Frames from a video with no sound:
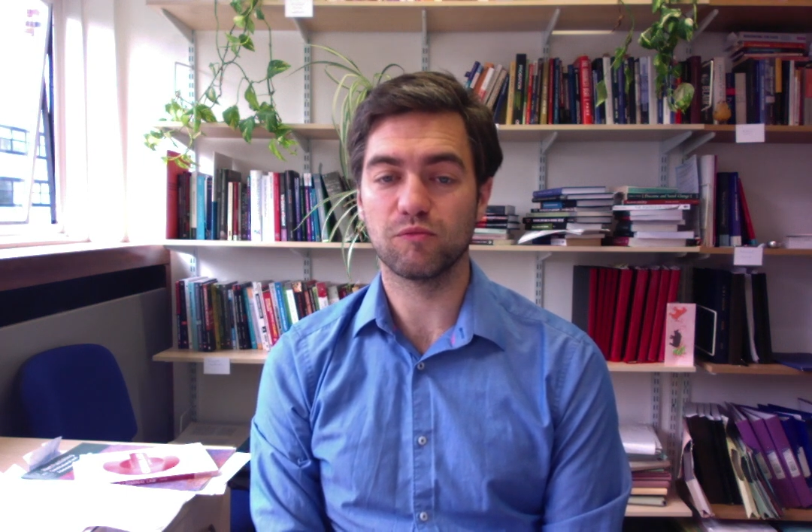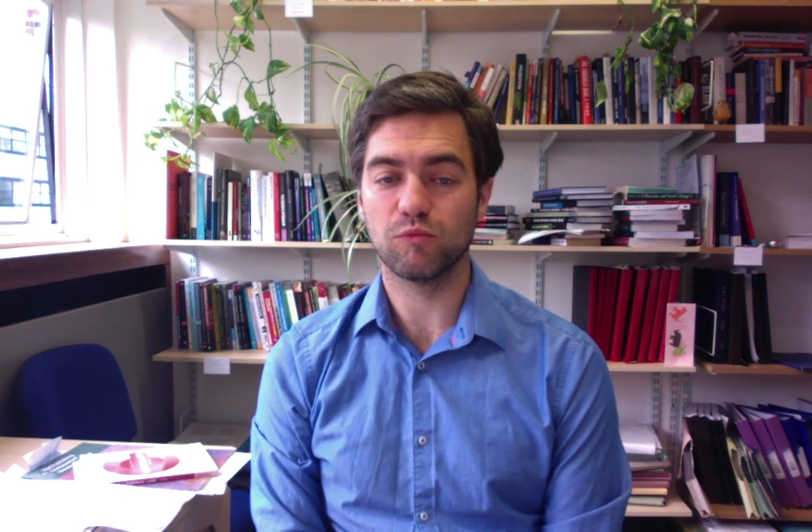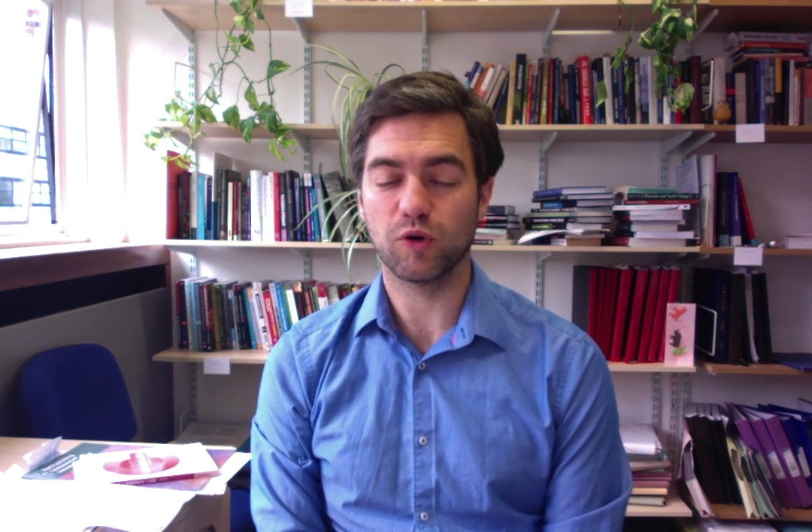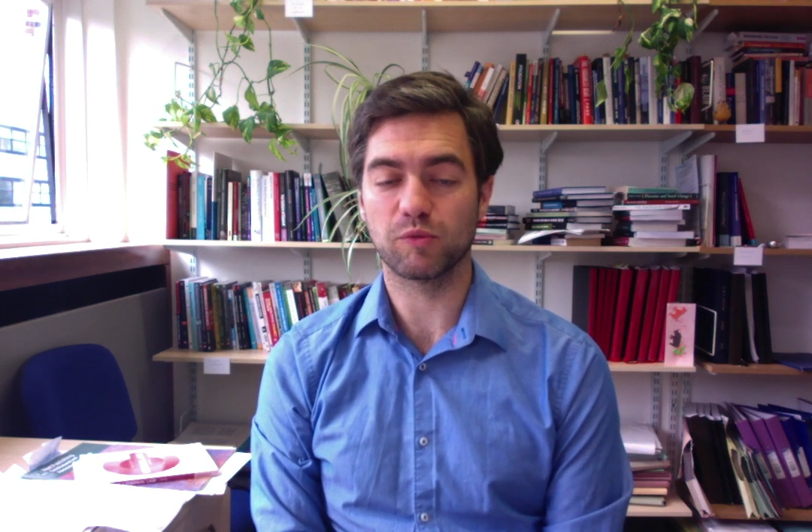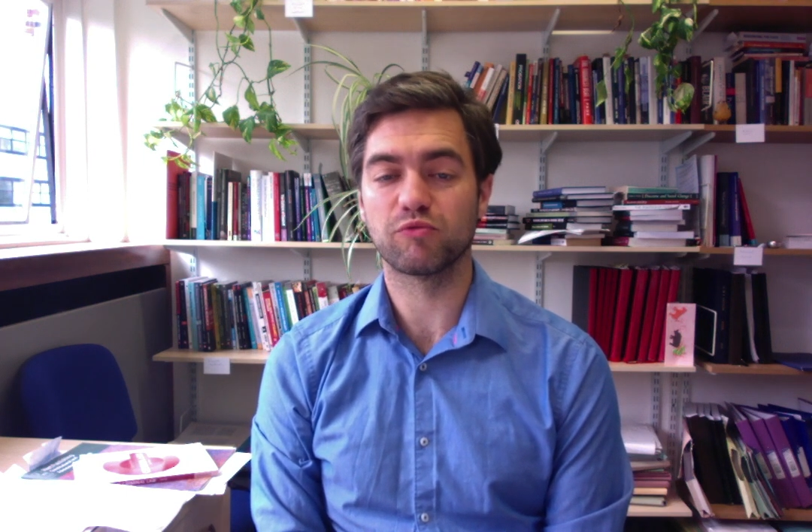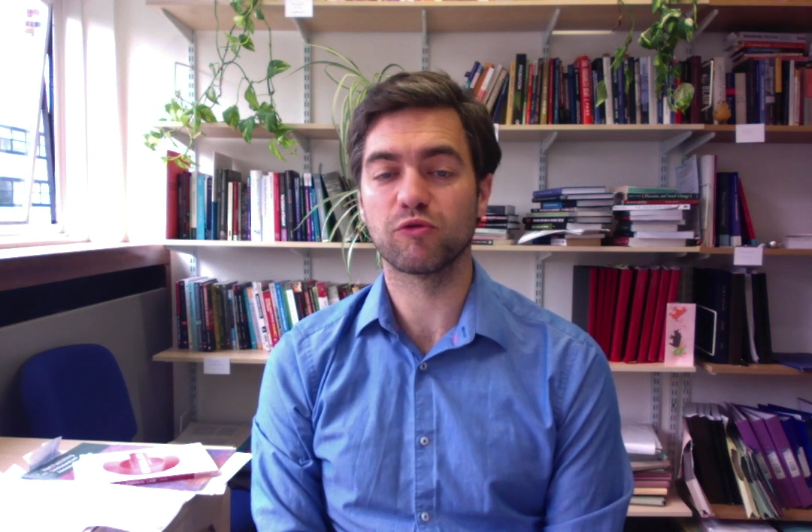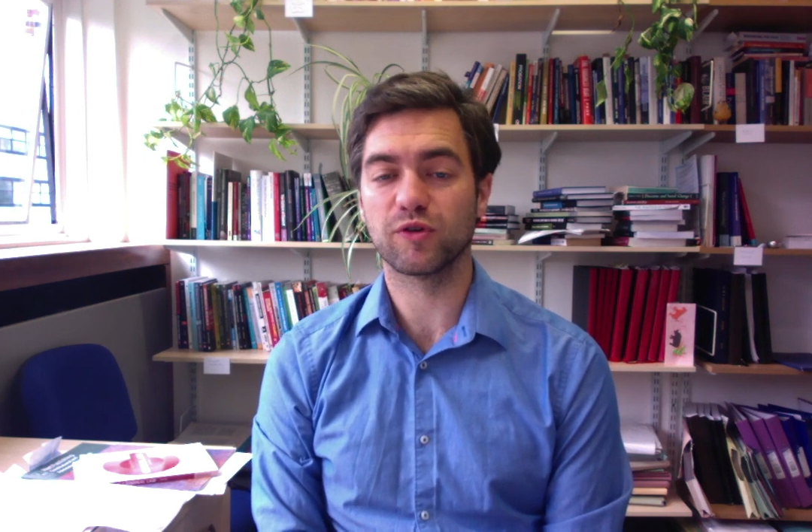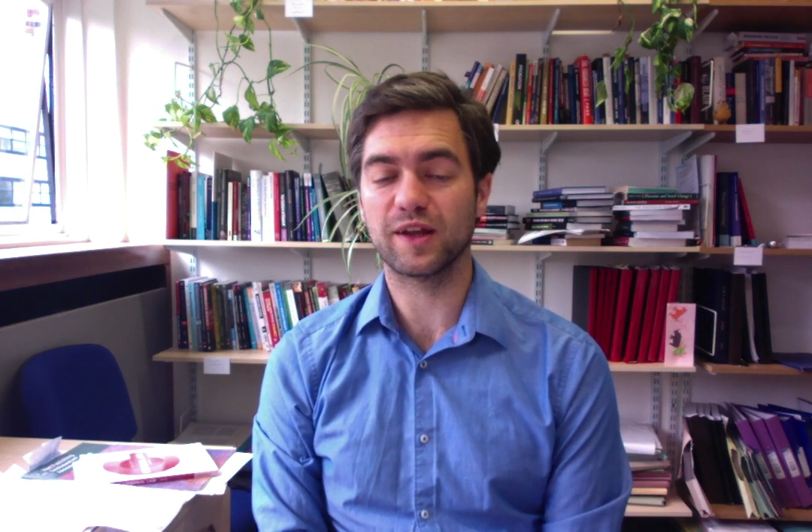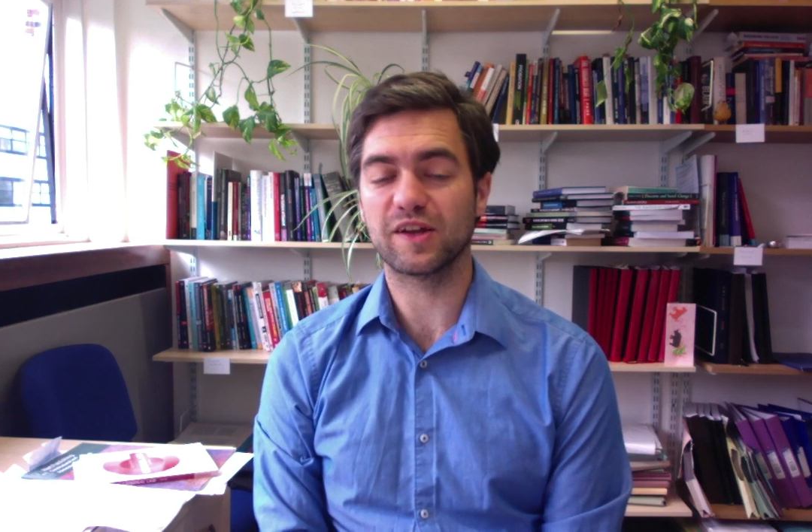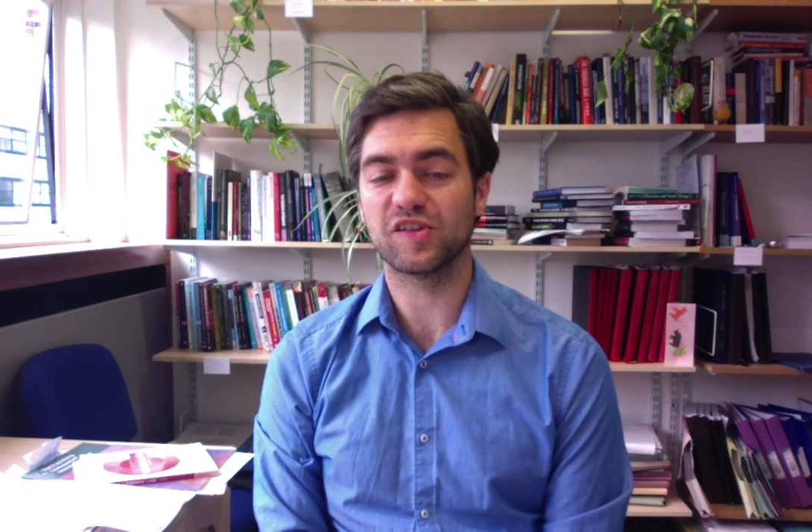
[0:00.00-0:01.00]
what are
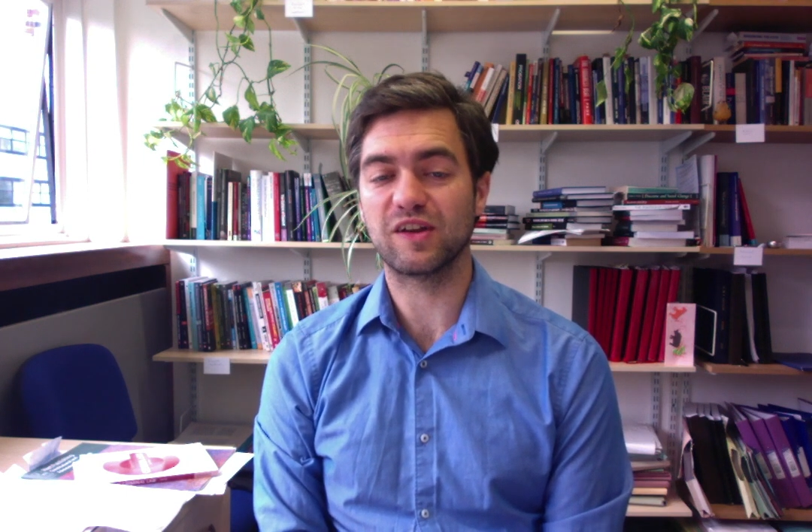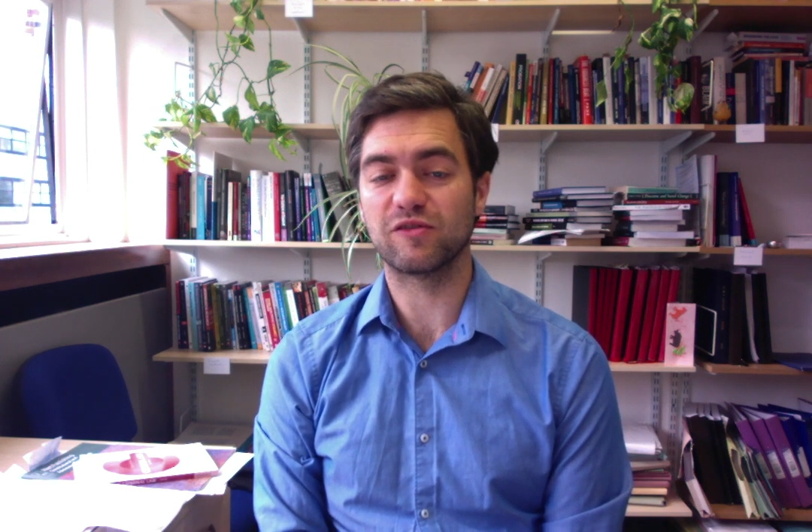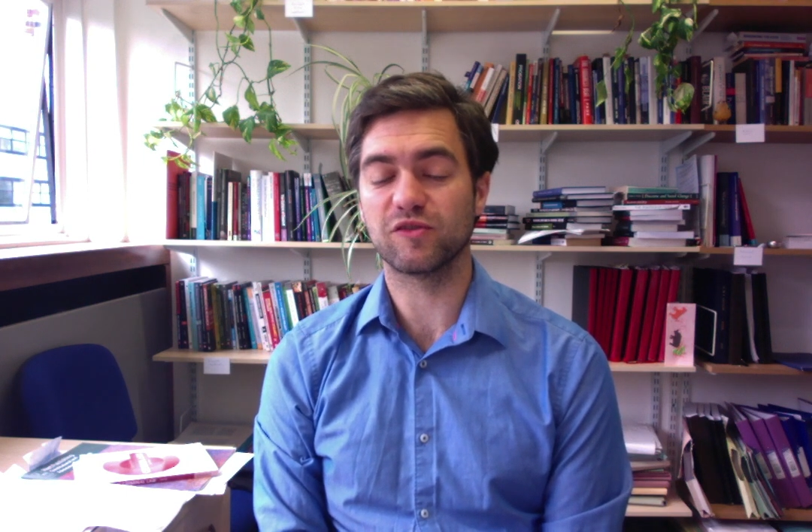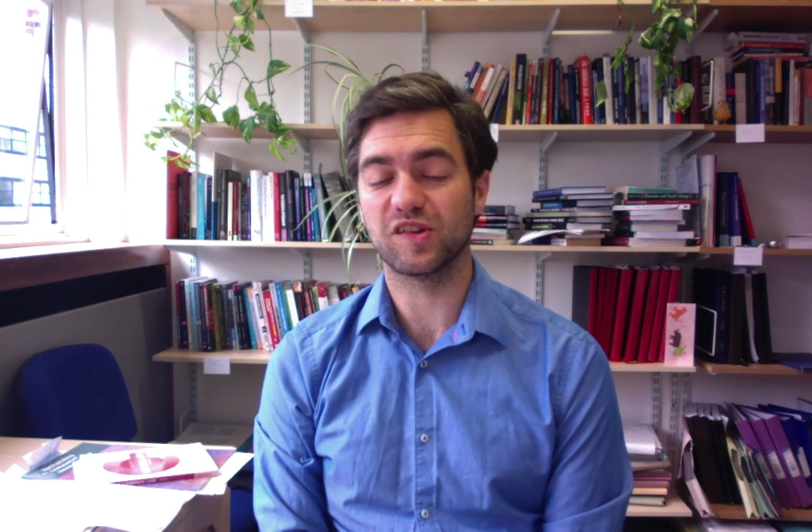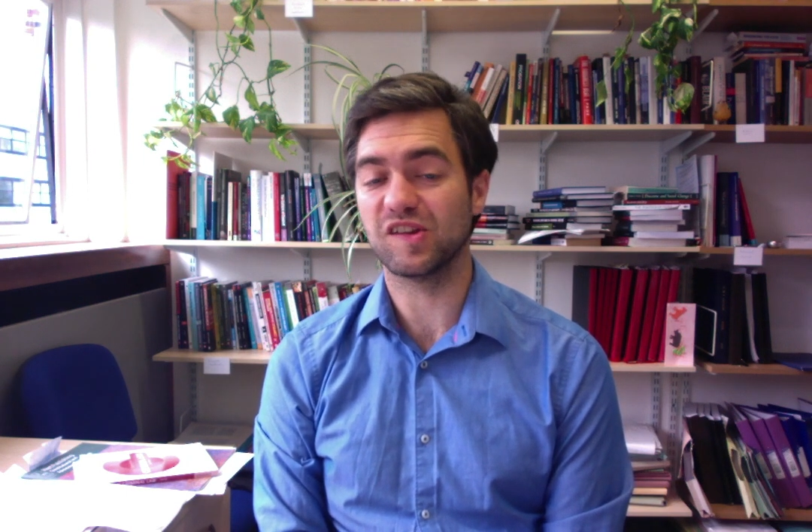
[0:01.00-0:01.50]
broadly conceived of as